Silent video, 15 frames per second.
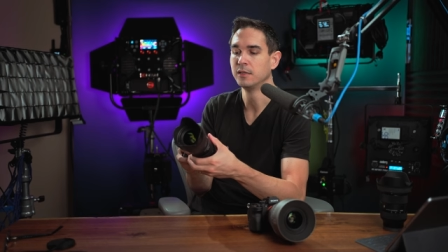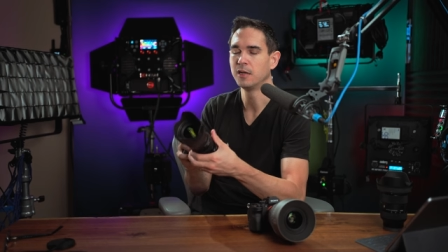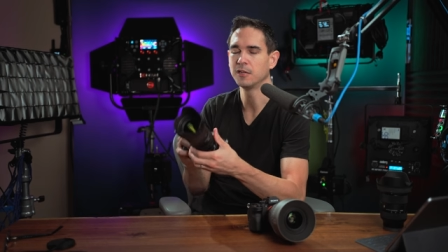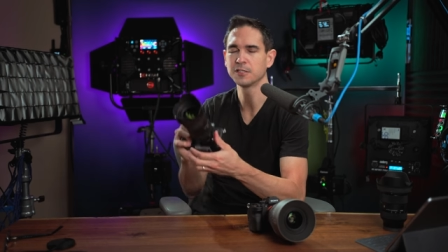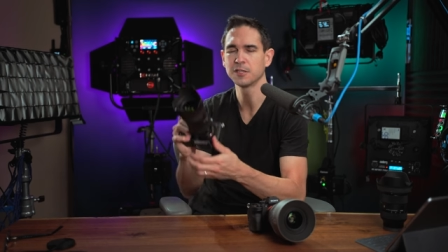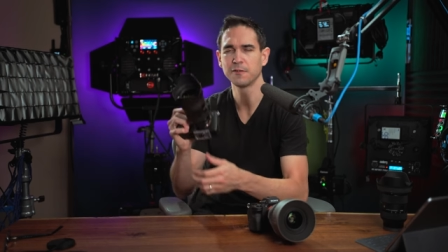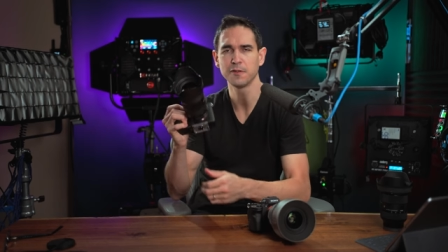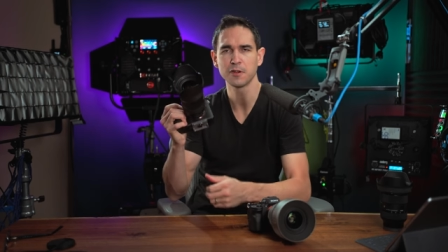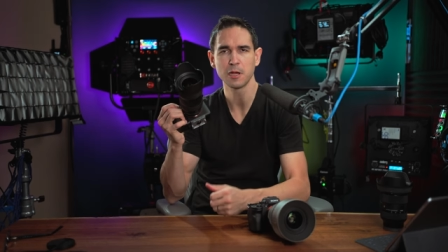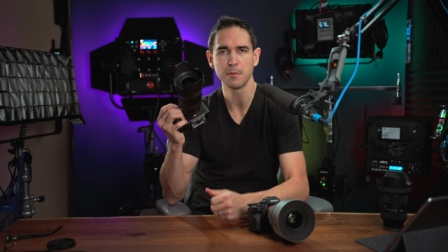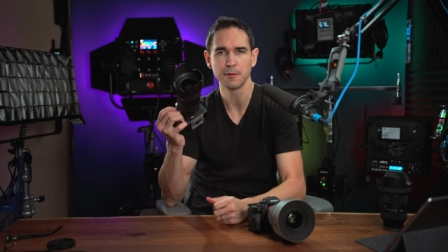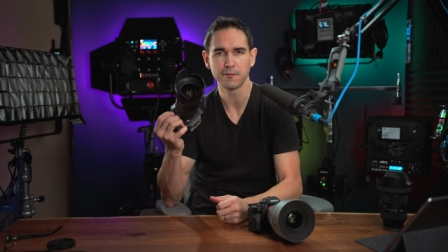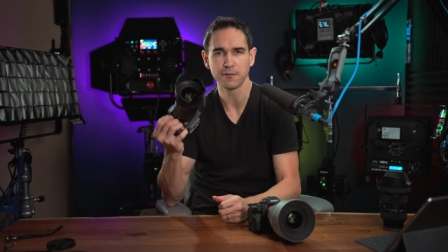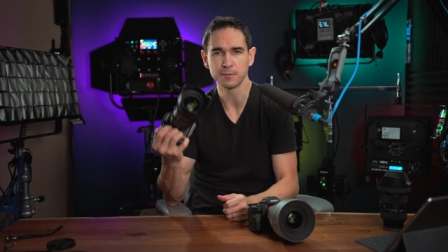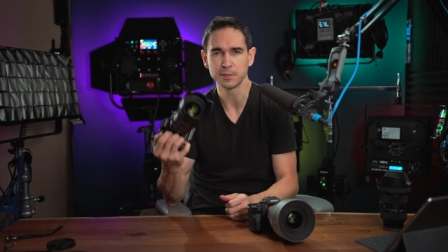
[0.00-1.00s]
Also, if you're
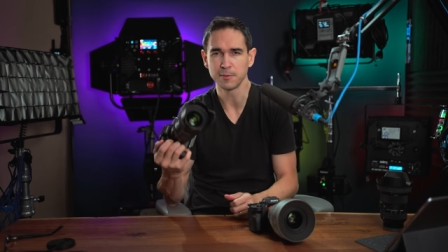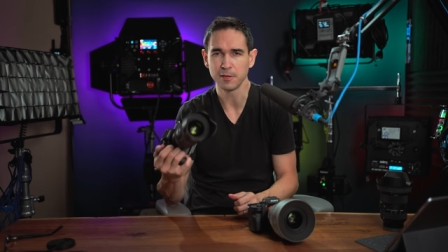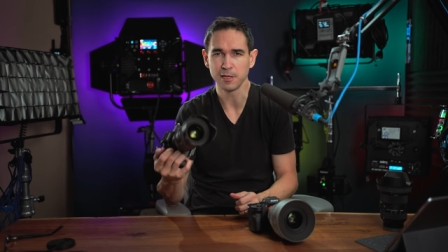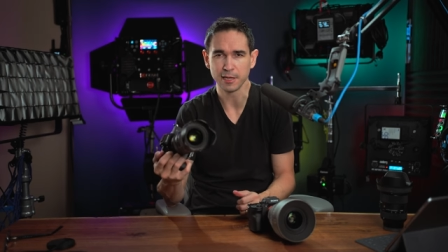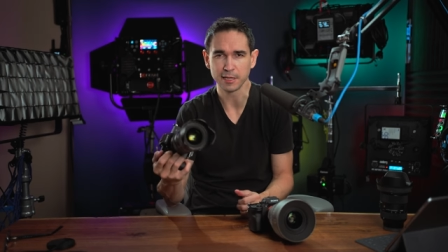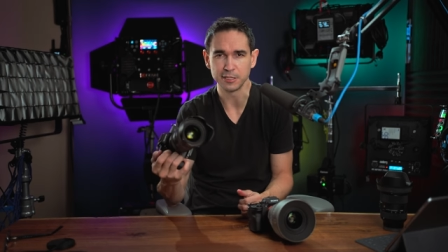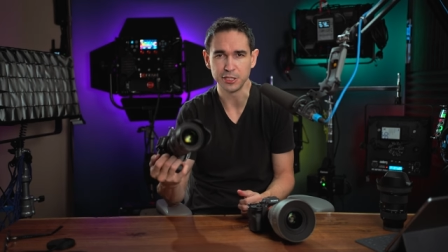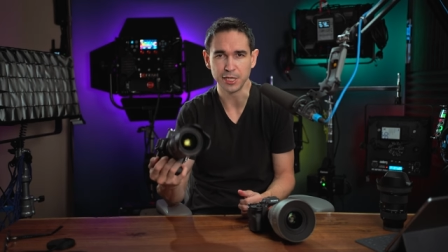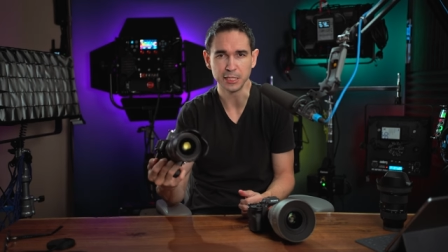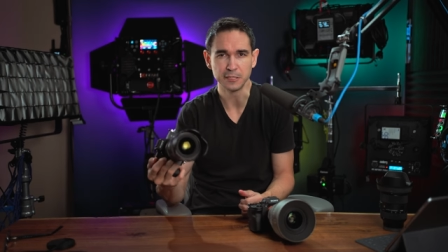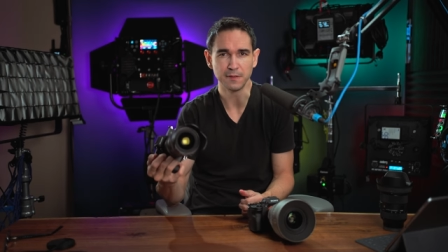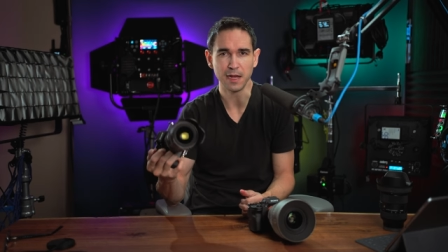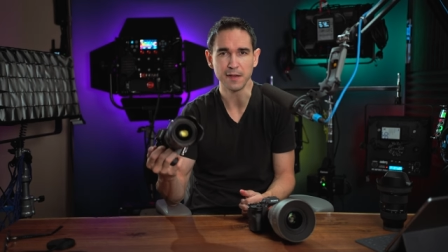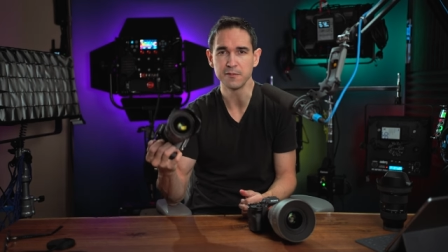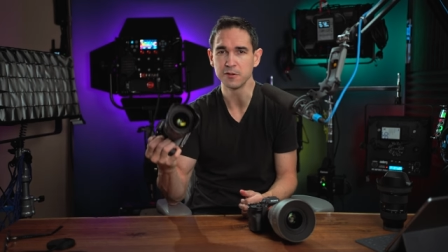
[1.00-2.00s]
coming from something like the
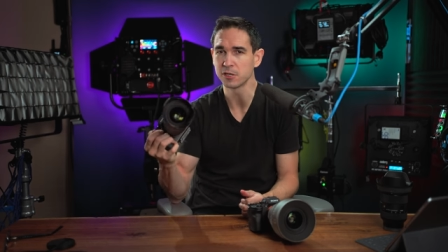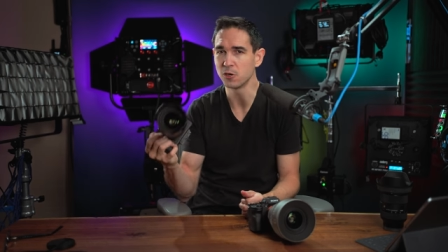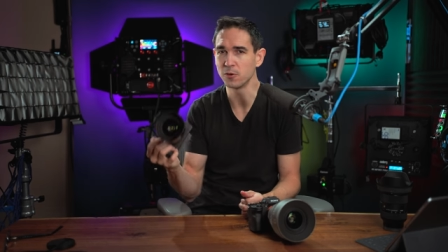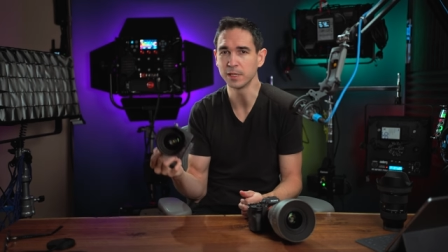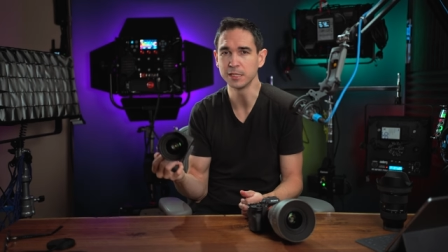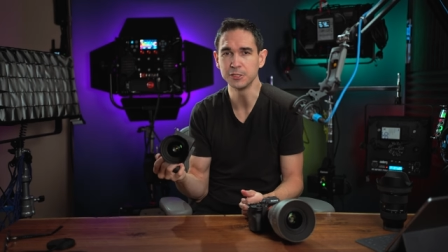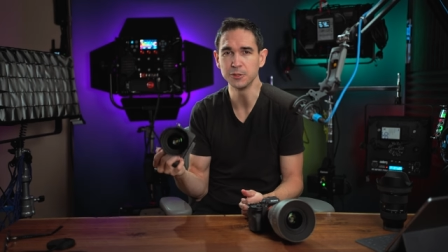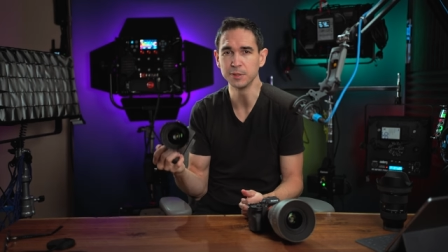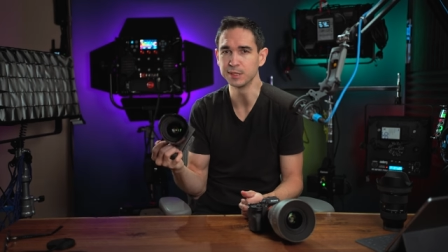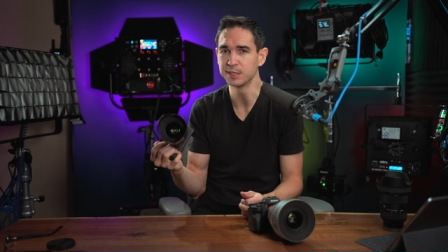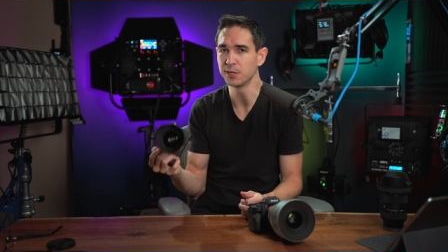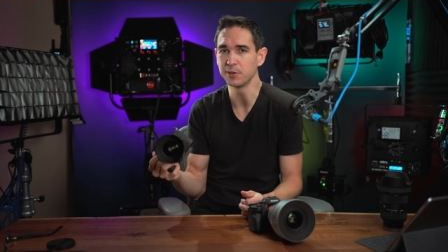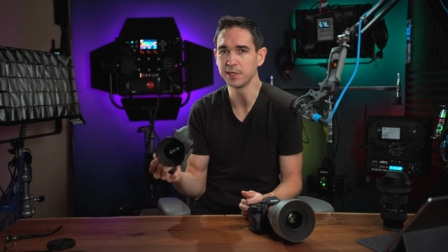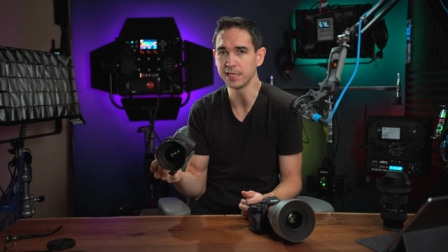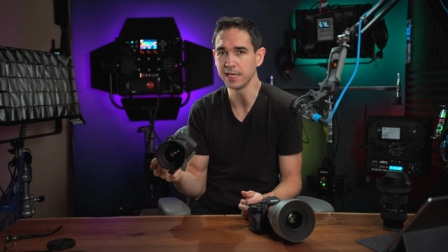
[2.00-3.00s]
GH5 and you're going into a
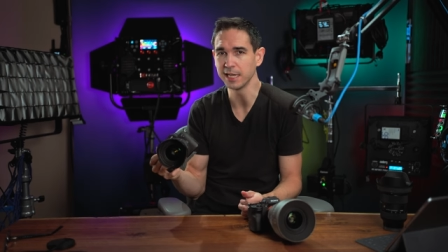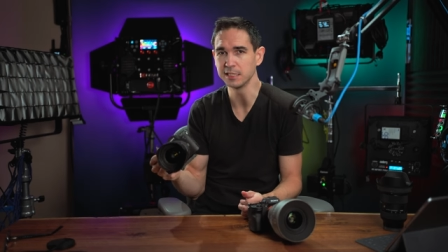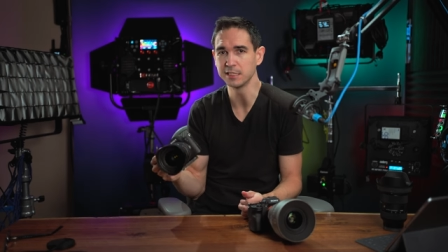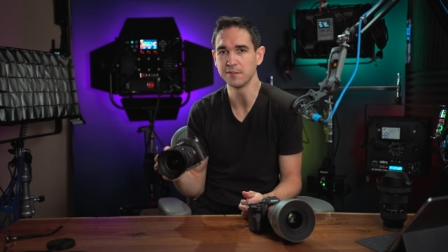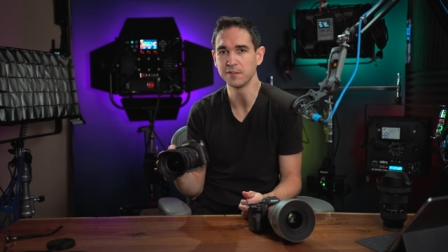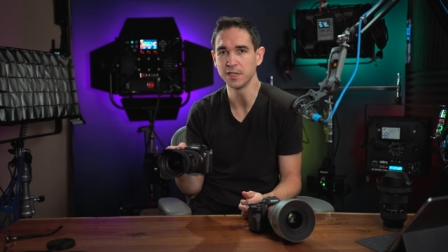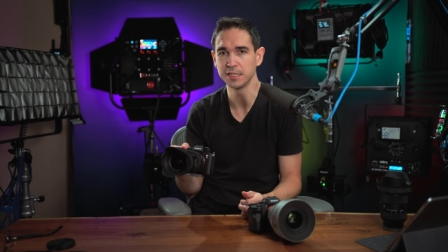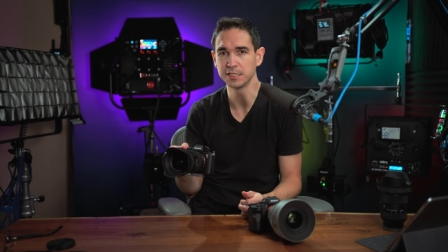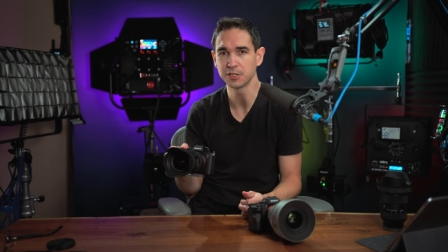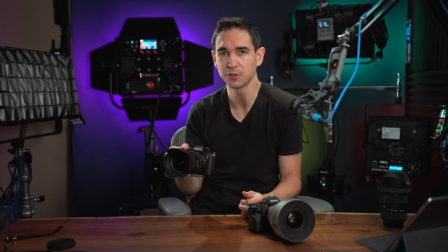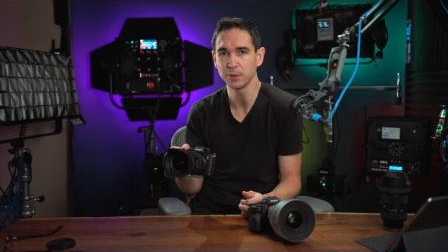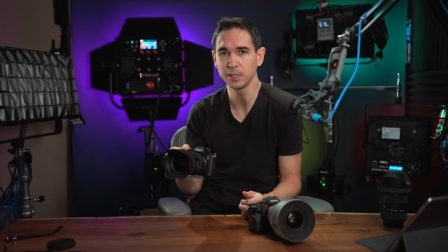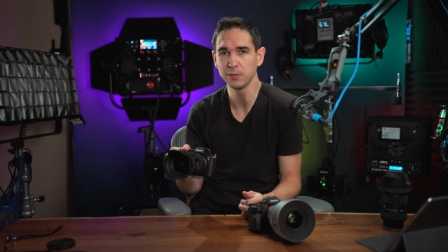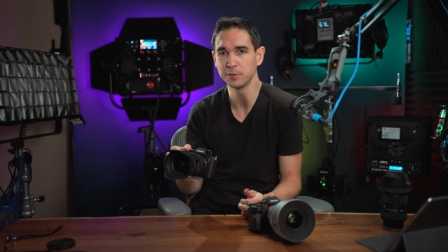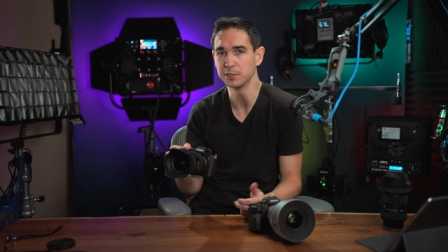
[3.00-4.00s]
Sony a7S
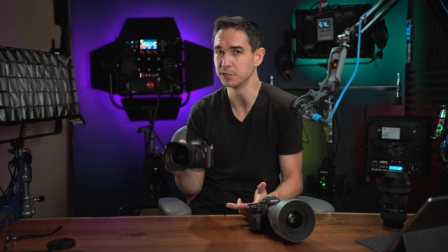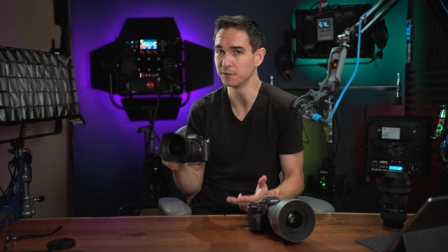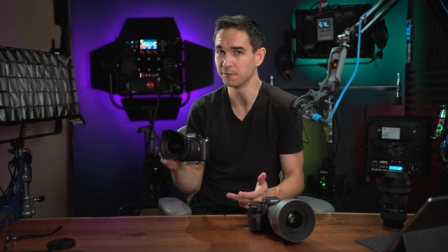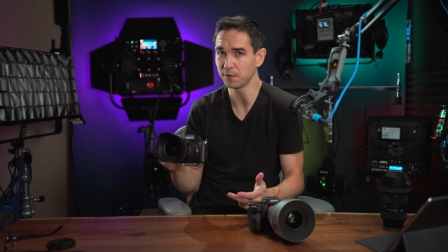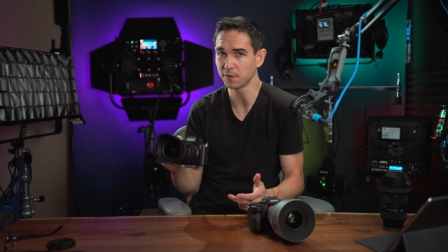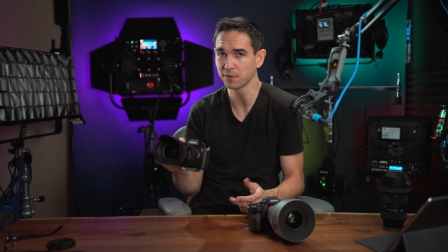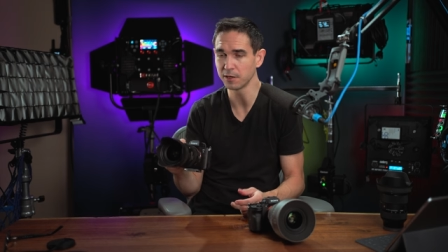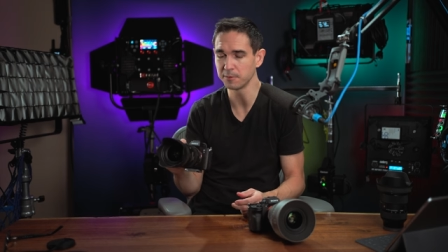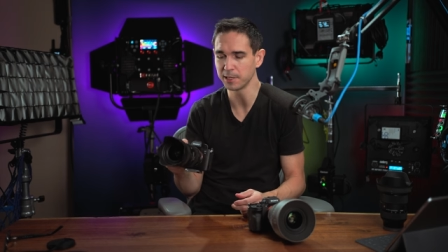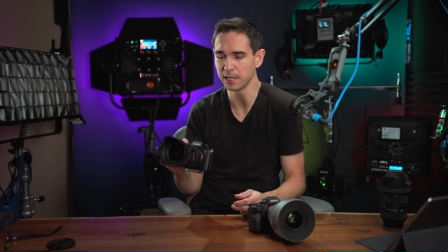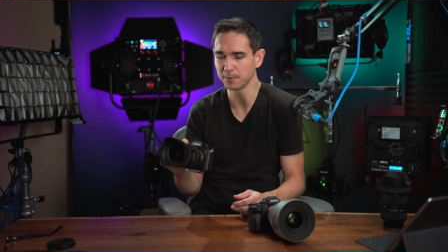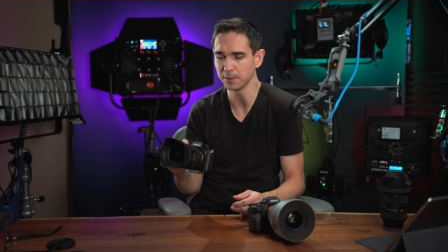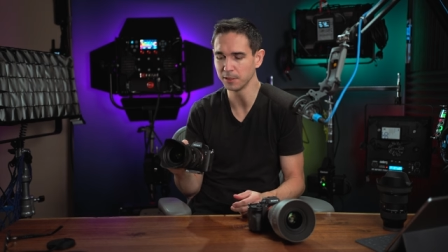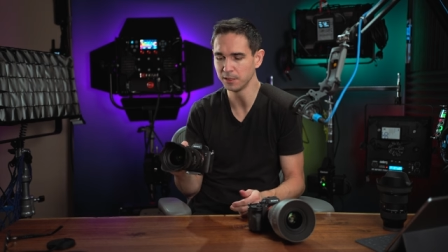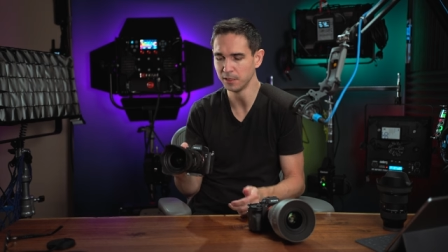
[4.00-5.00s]
III, which is a full frame
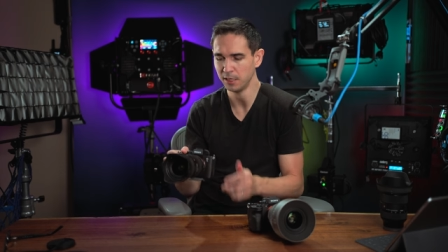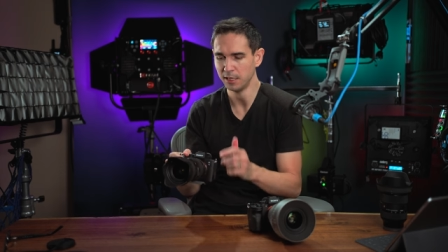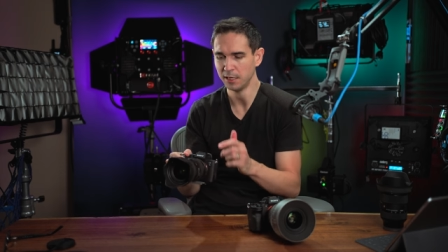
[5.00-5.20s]
camera,